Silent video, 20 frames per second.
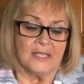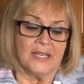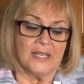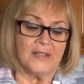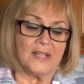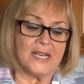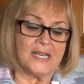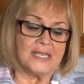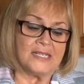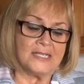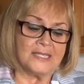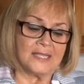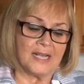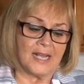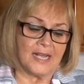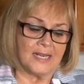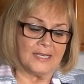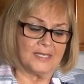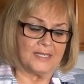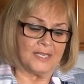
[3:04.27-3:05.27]
And then he
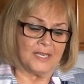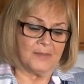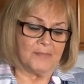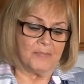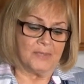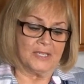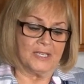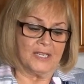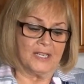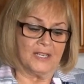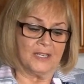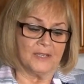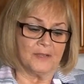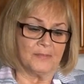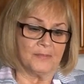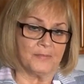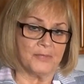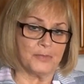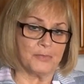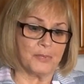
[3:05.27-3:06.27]
sighed deeply,
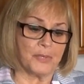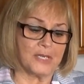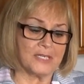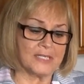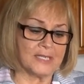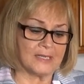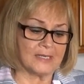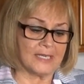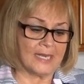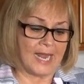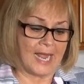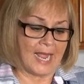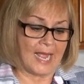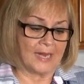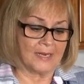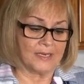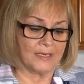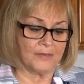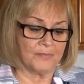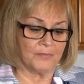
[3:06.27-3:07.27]
but presently
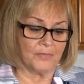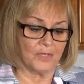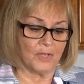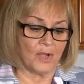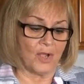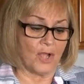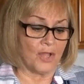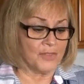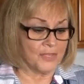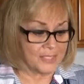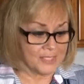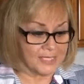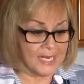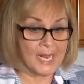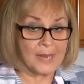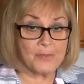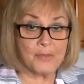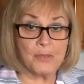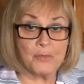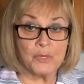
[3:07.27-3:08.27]
added, "All the
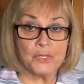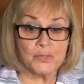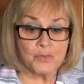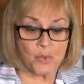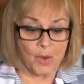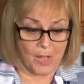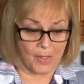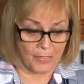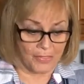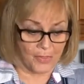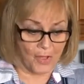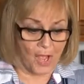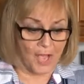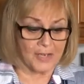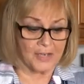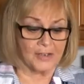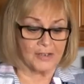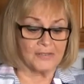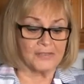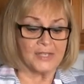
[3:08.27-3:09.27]
same, it was well
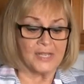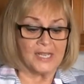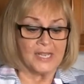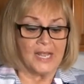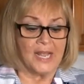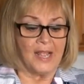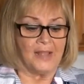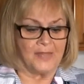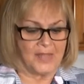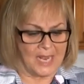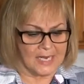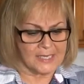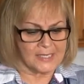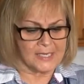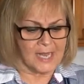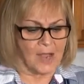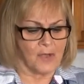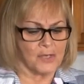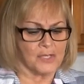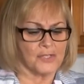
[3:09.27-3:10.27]
thought of, and that
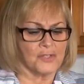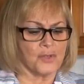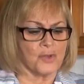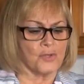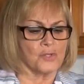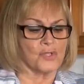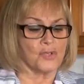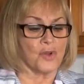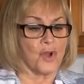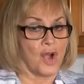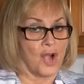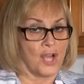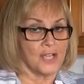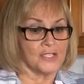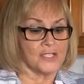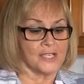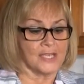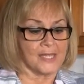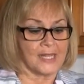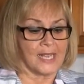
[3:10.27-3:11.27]
is how a soldier
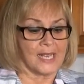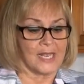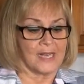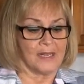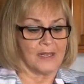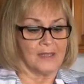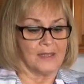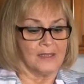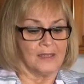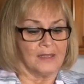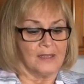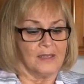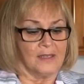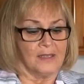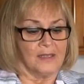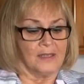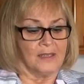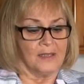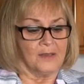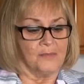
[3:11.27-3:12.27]
ought to think,
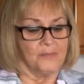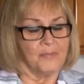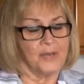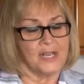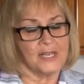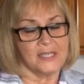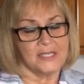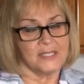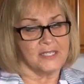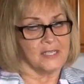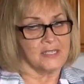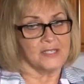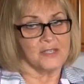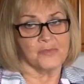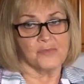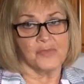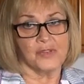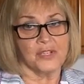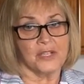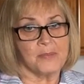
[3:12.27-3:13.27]
but it
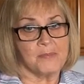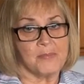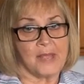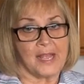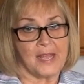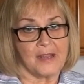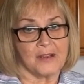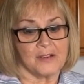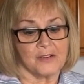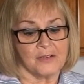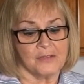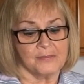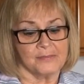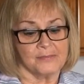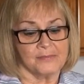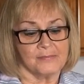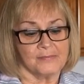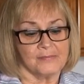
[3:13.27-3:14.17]
doesn't really matter."